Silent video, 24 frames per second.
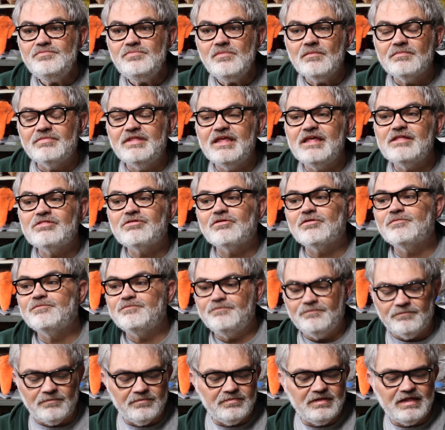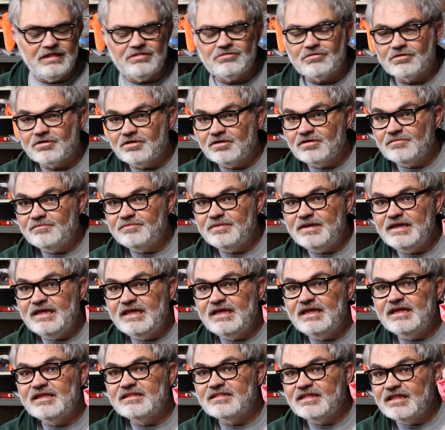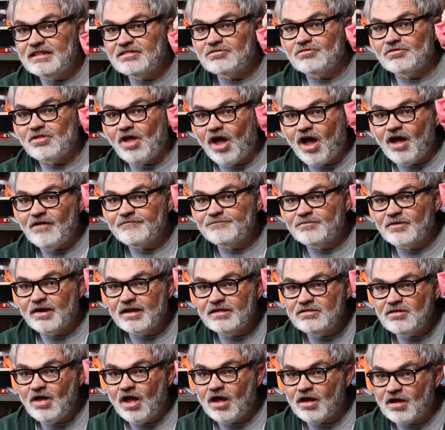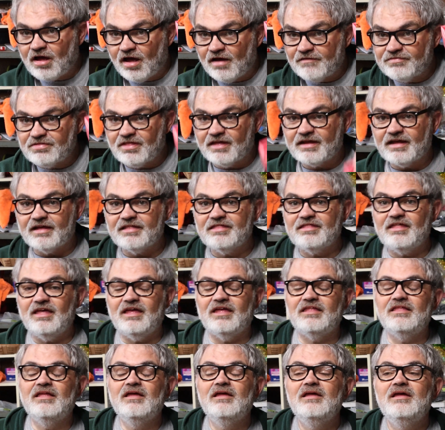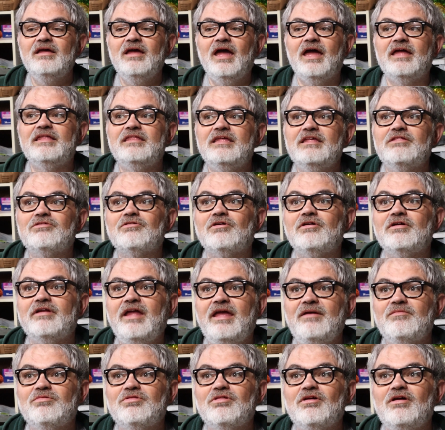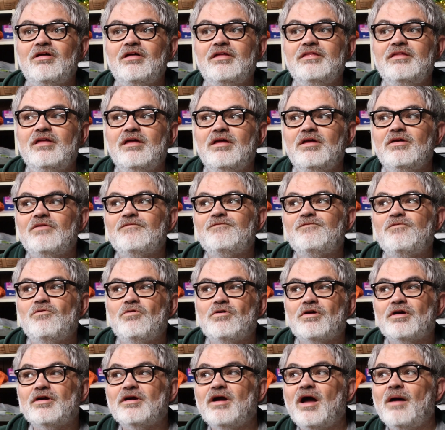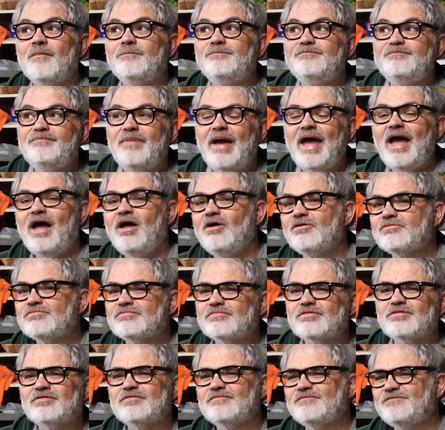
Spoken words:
These are the off-brand knockoffs, like I said, and these are on Amazon for about